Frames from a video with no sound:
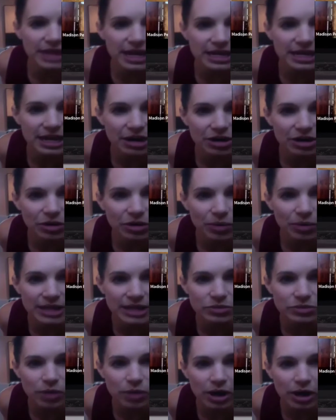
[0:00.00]
narrow to
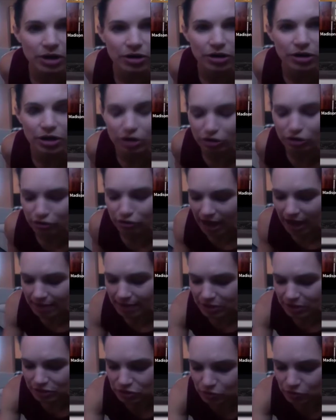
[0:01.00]
wide squat curl,
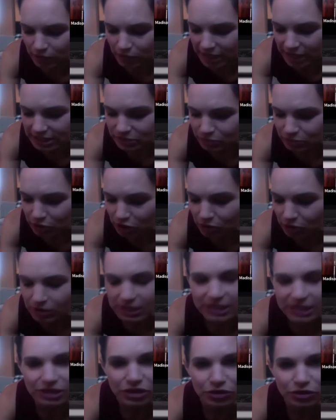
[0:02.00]
grab those weights. We're
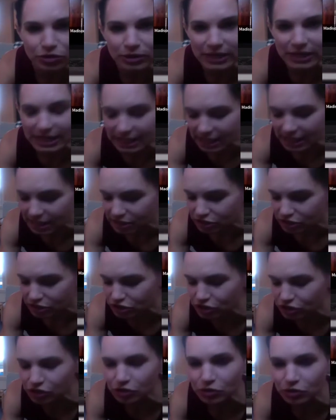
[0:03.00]
going in three,
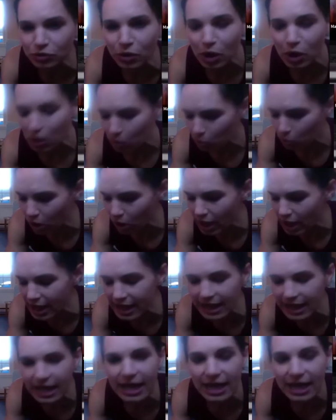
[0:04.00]
two,
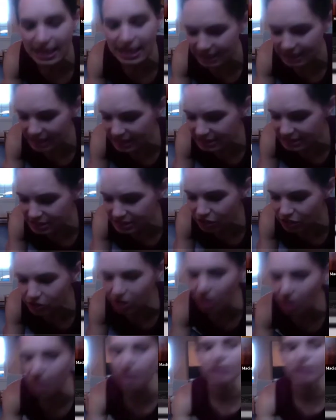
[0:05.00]
one. Let's go, y'all.